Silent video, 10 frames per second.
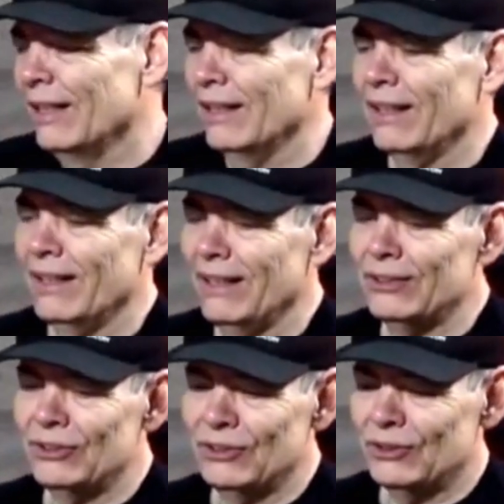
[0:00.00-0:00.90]

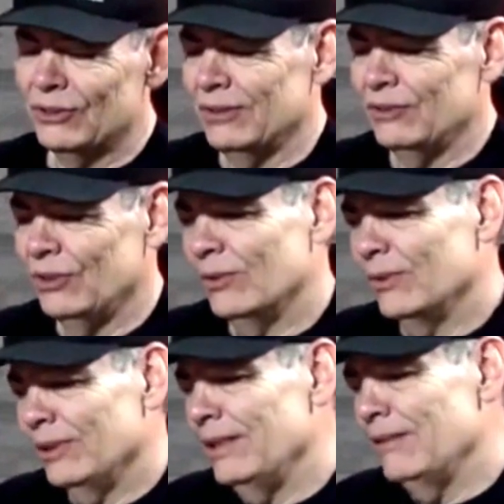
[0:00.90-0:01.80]
as just
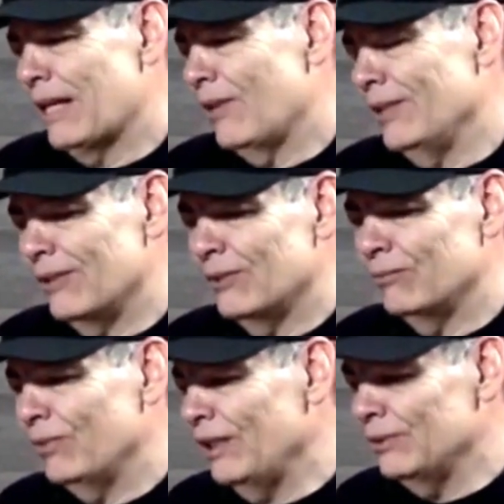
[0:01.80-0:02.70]
generally how I
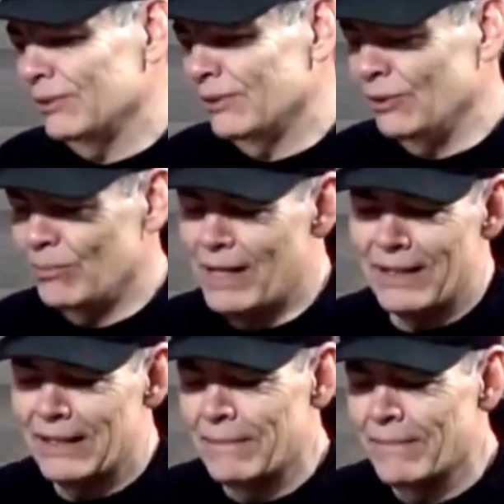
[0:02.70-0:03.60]
interface with humanity.